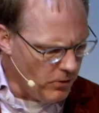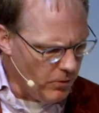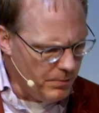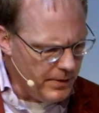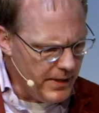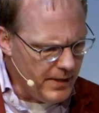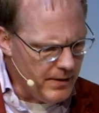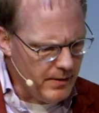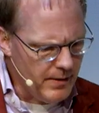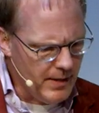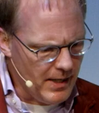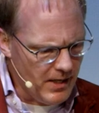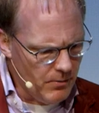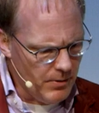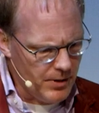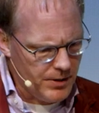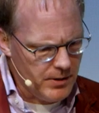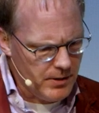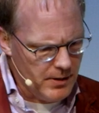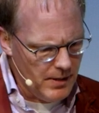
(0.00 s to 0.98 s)
completed now,
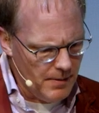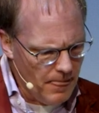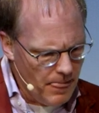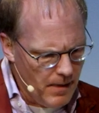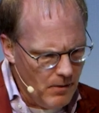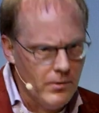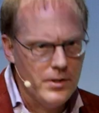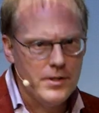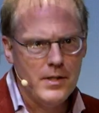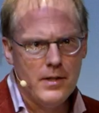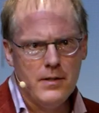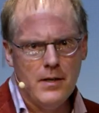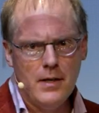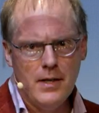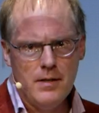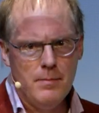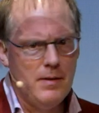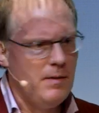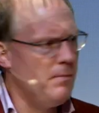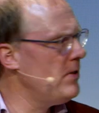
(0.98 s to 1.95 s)
was uh, was at the,
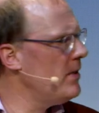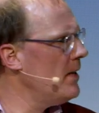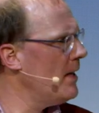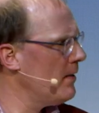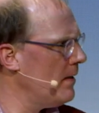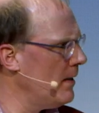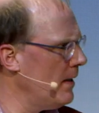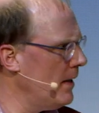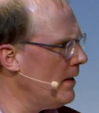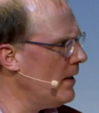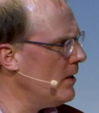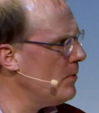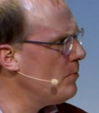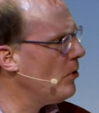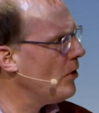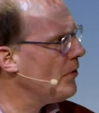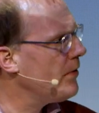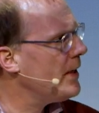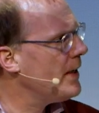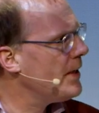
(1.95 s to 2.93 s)
at the BBC, at the English
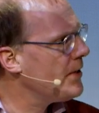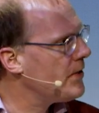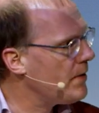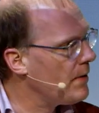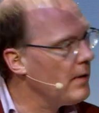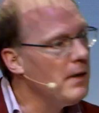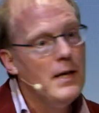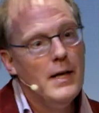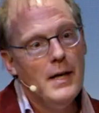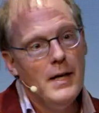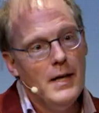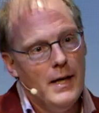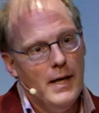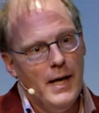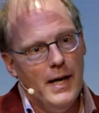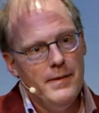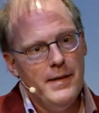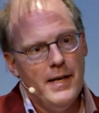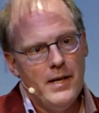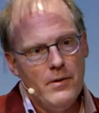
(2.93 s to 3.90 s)
Broadcaster,
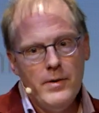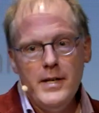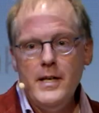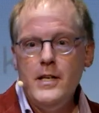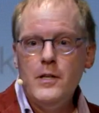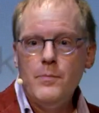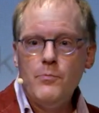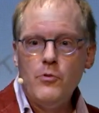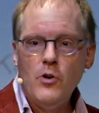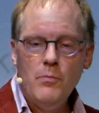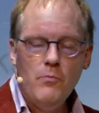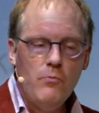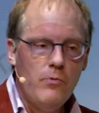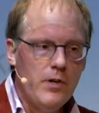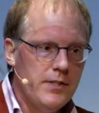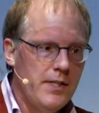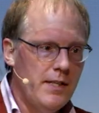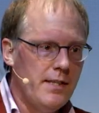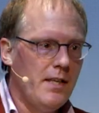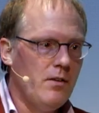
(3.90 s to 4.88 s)
and there really the problem
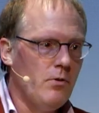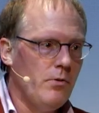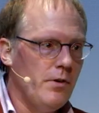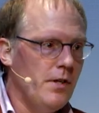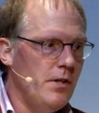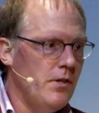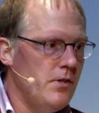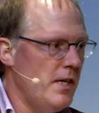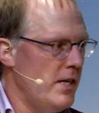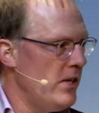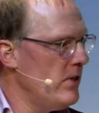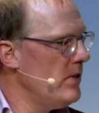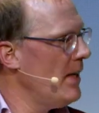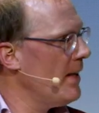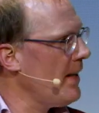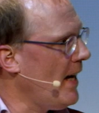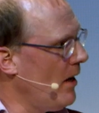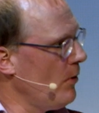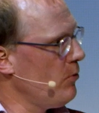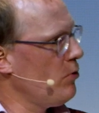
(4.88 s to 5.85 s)
was that that organization
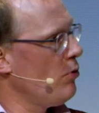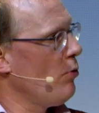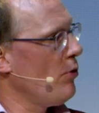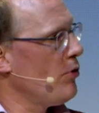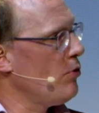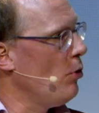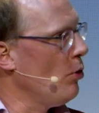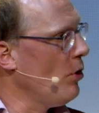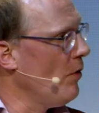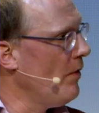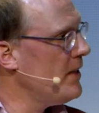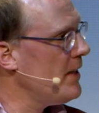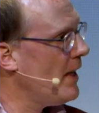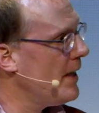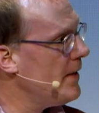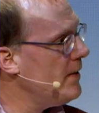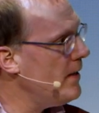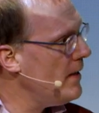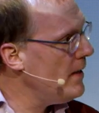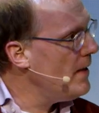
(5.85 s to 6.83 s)
had outsourced all of its
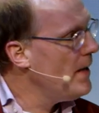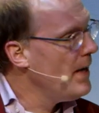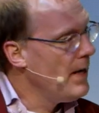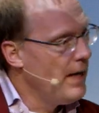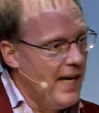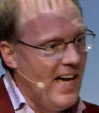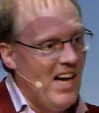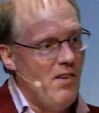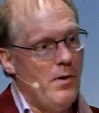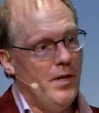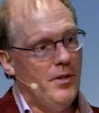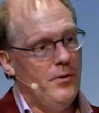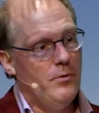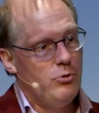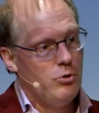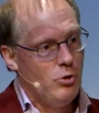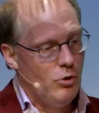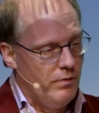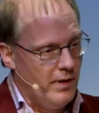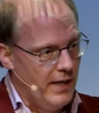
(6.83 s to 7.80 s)
IT and wanted to
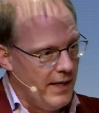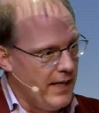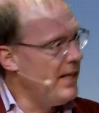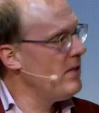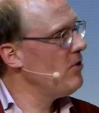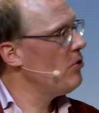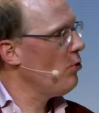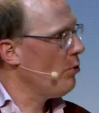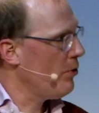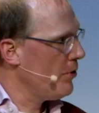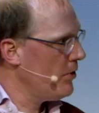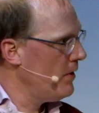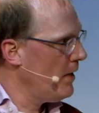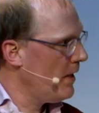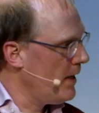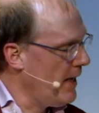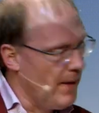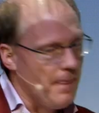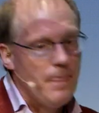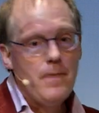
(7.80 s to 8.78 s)
sort of like insource it
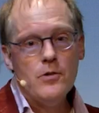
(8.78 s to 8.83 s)
again.